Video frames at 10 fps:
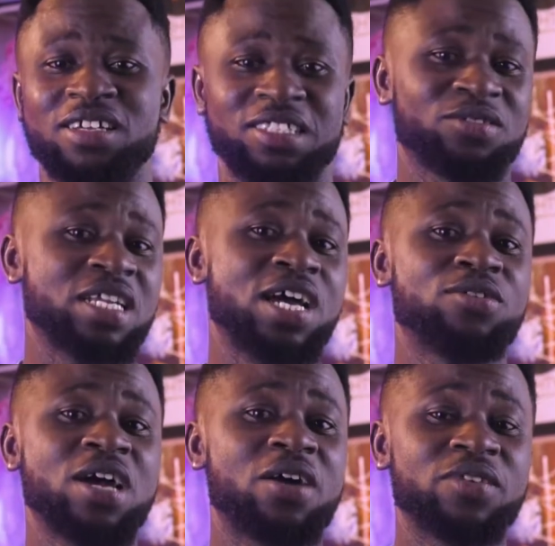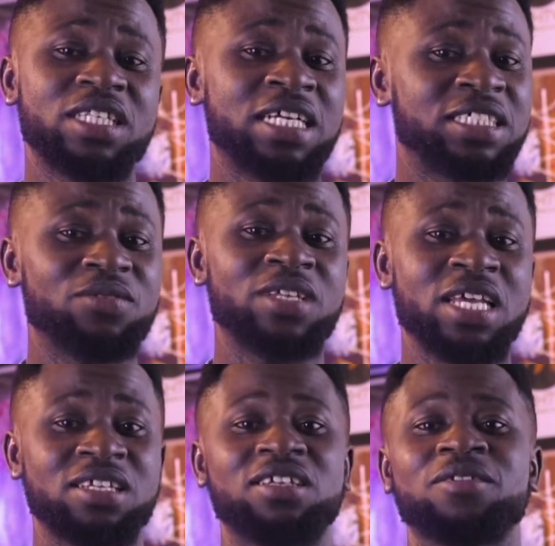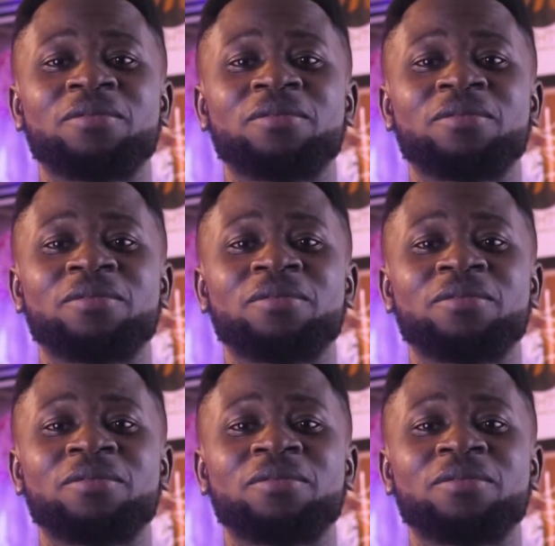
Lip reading: till now you haven't achieved any.